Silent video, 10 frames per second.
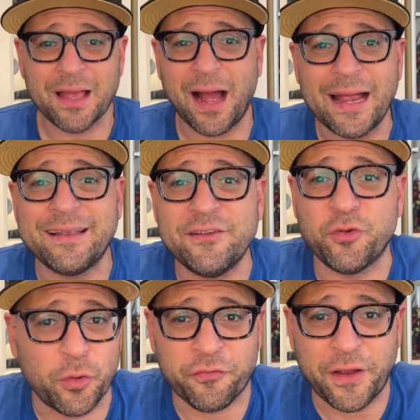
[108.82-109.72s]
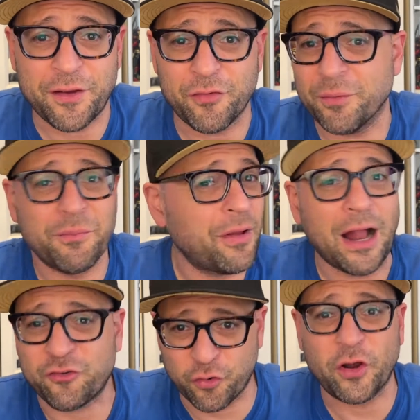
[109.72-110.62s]
I did you a favor.
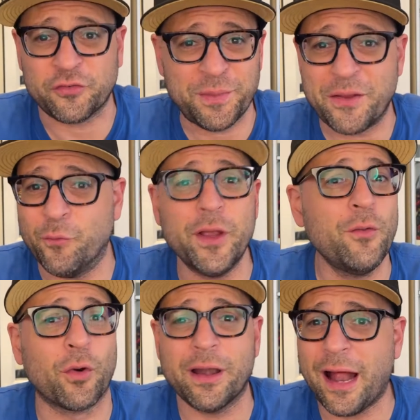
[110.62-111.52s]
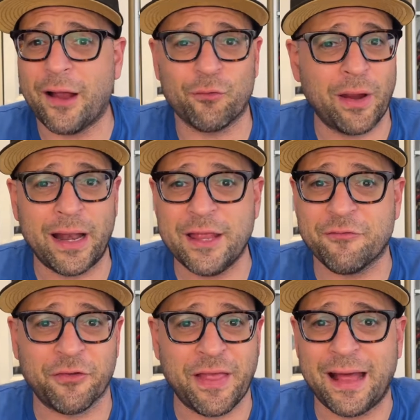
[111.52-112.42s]
Trust me, we were not ready
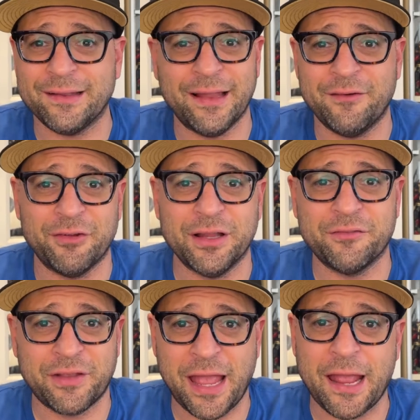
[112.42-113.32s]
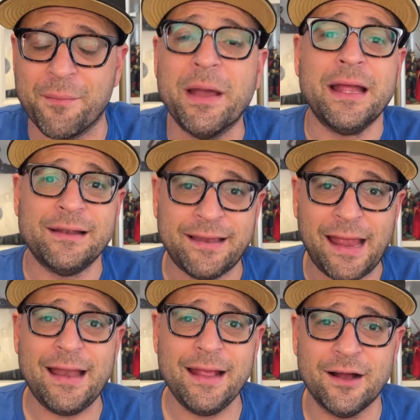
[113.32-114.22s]
for that level of game.
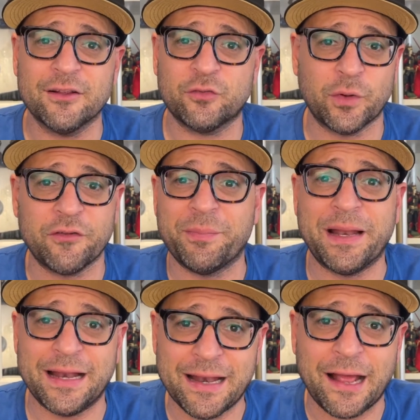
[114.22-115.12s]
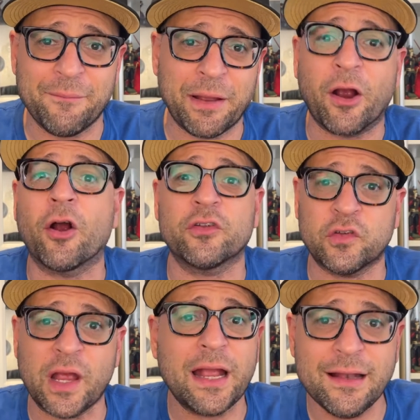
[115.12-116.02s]
Dating us would have been a nightmare. Our
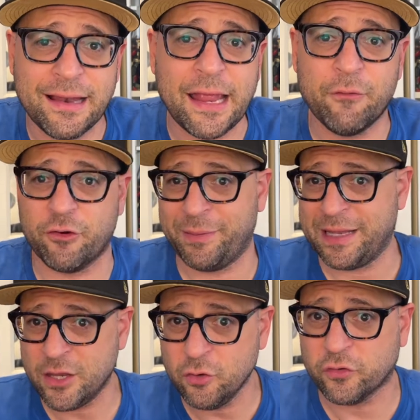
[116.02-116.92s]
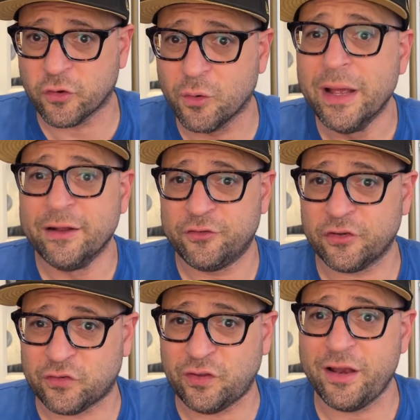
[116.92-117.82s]
second date would have been you two
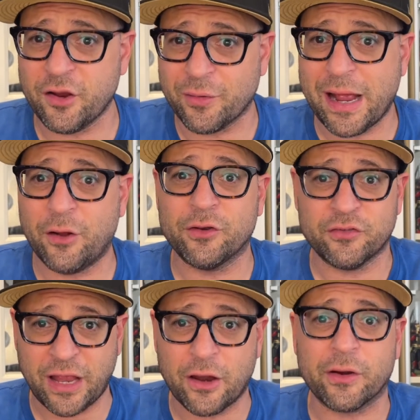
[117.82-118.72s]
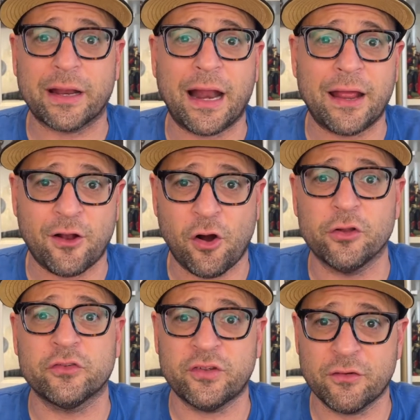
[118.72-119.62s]
just sitting around as Eric and I
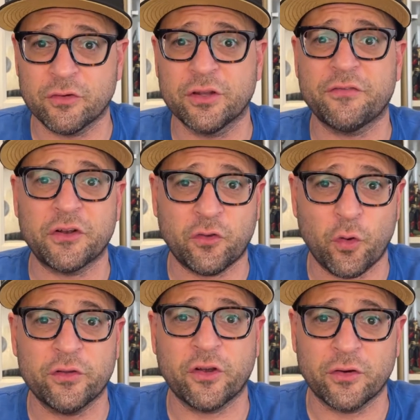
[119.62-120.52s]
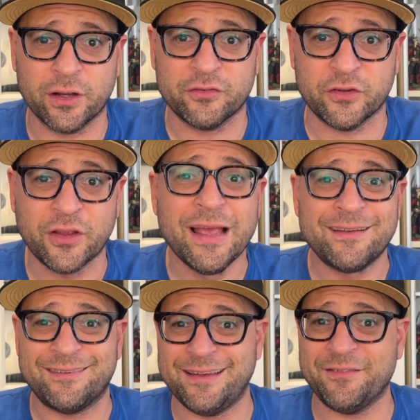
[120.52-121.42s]
called several different Toys R Us's
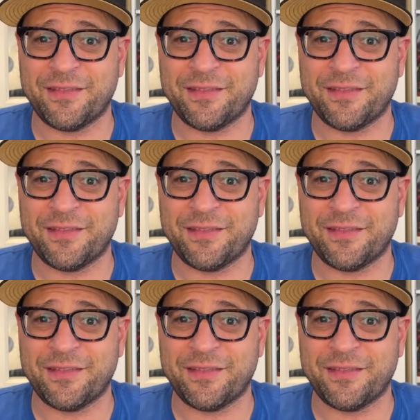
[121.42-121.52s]
to see if